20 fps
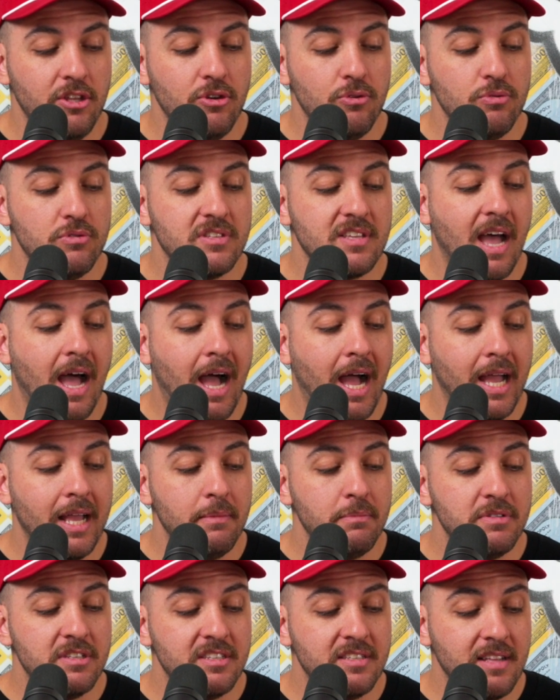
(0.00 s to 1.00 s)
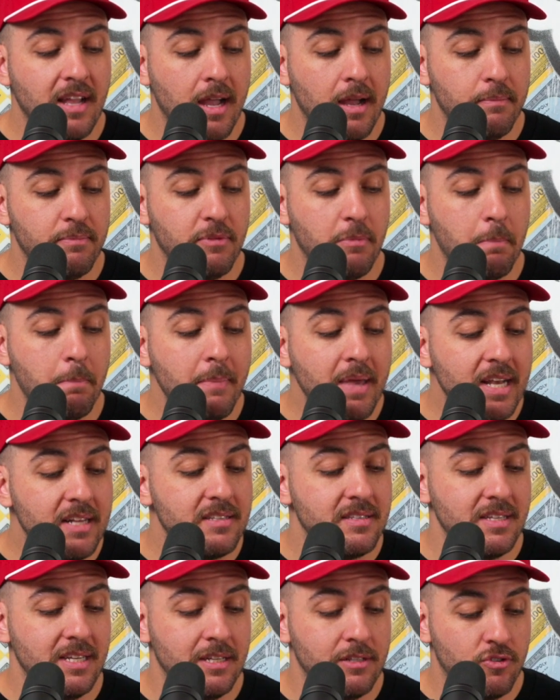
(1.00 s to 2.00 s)
you time-stamped mix
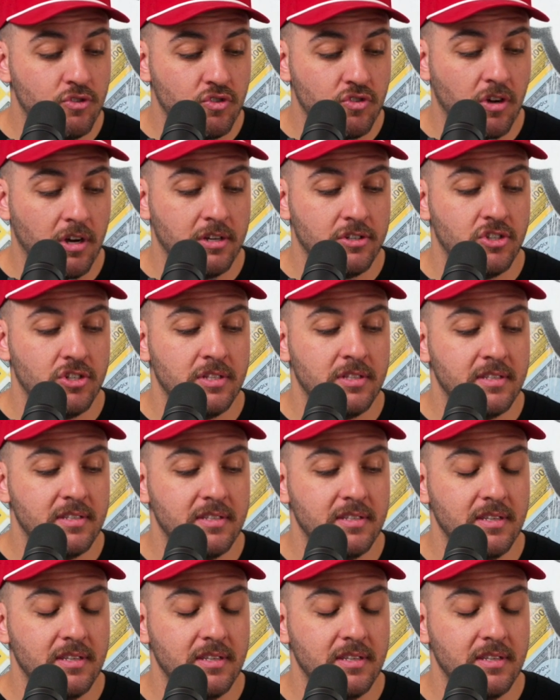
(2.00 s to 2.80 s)
instructions.